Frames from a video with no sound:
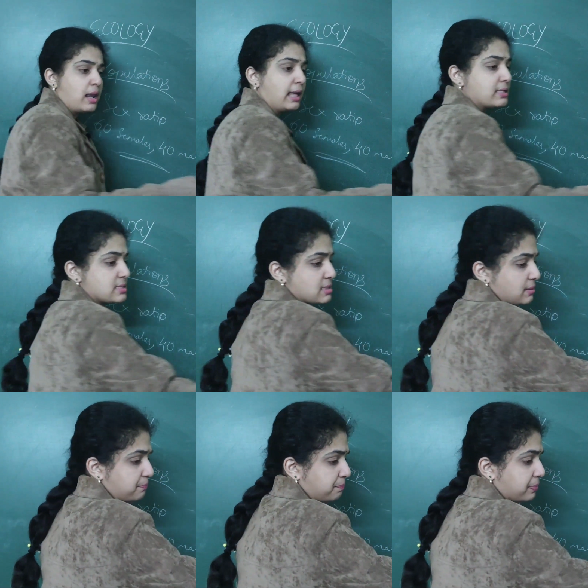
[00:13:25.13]

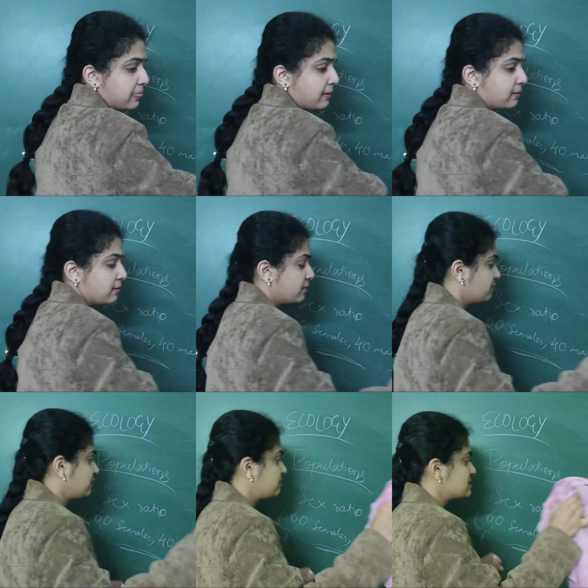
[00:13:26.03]
Next,
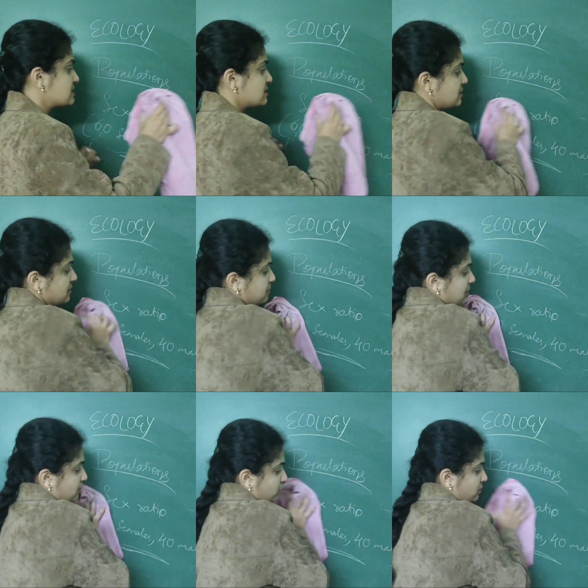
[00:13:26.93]
we will see
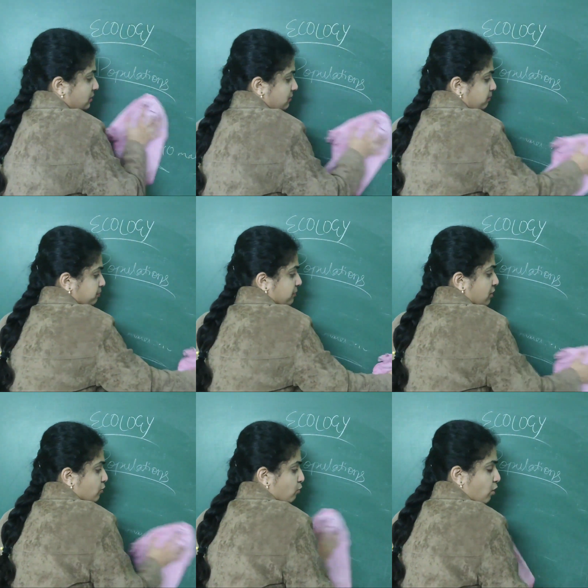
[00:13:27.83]
about them.
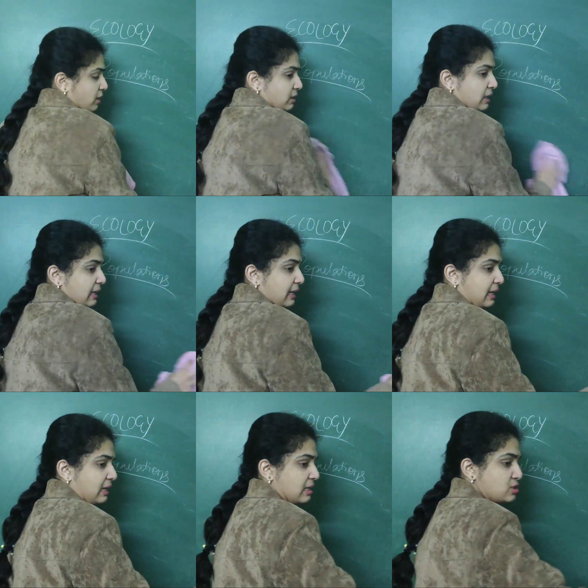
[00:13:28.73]
What are the
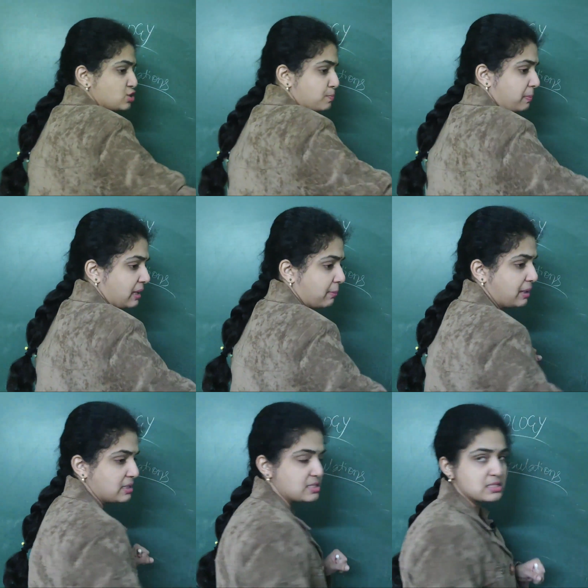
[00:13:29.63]
age
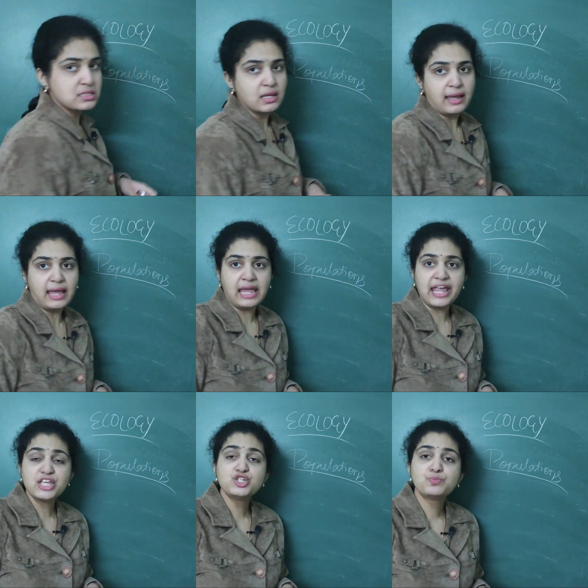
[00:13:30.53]
pyramids?
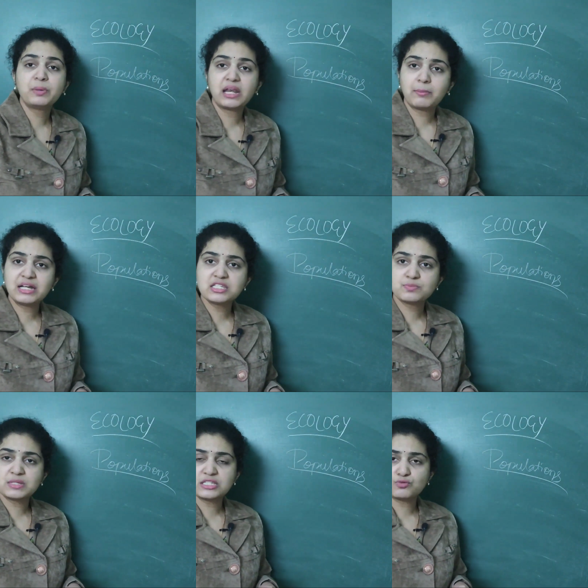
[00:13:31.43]
Age
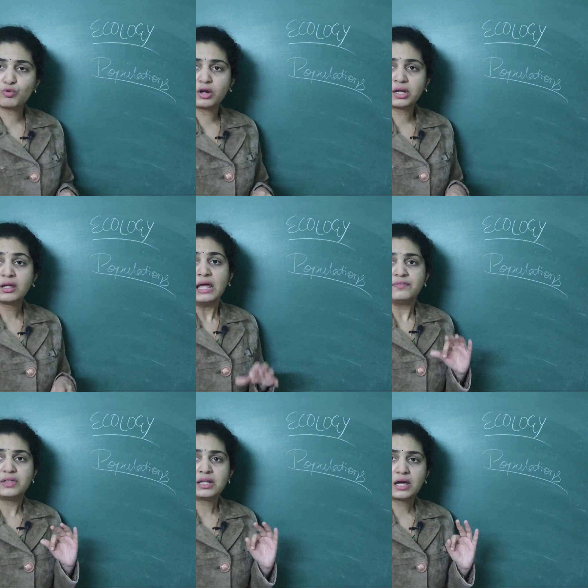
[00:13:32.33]
pyramids means what?
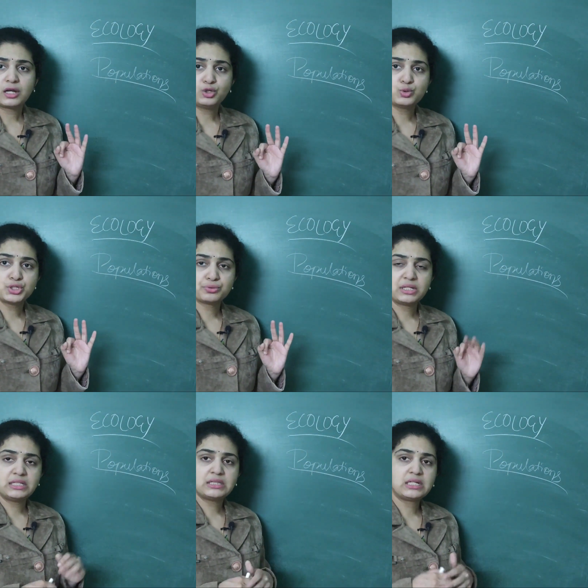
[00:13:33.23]
There are
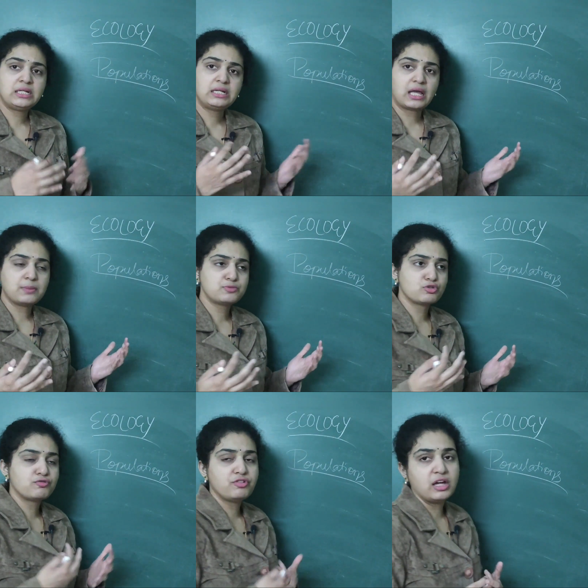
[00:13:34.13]
usually three
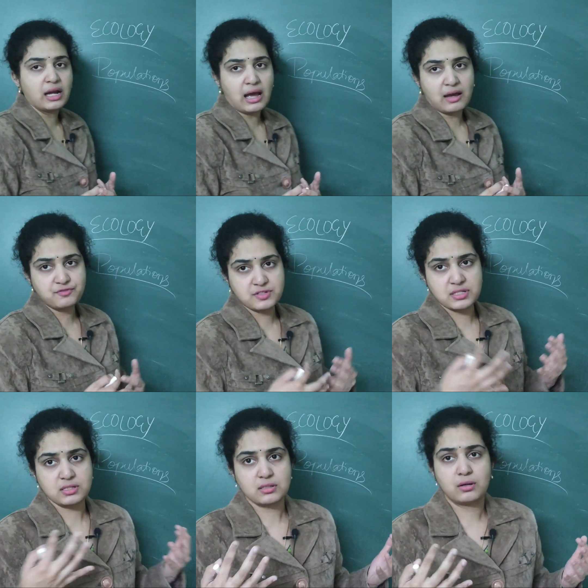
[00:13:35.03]
types of
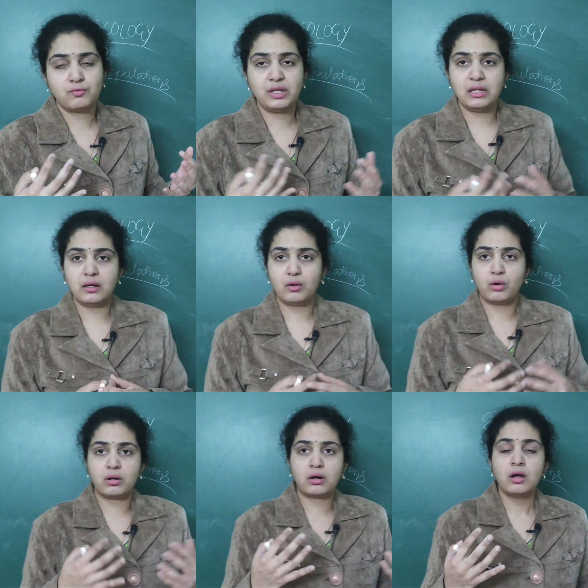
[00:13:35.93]
graphs
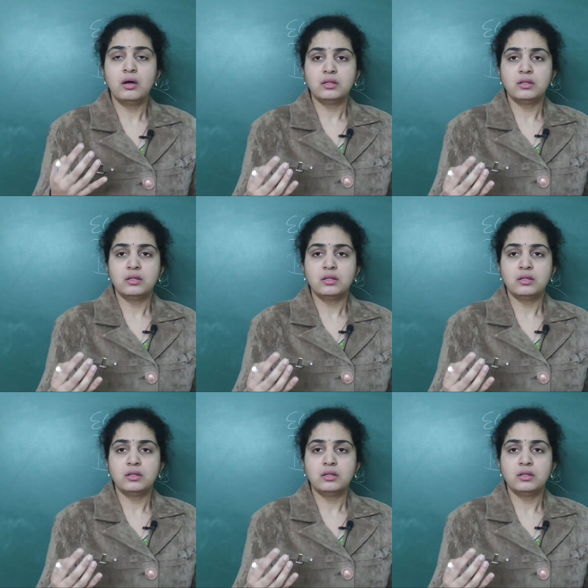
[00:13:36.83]
or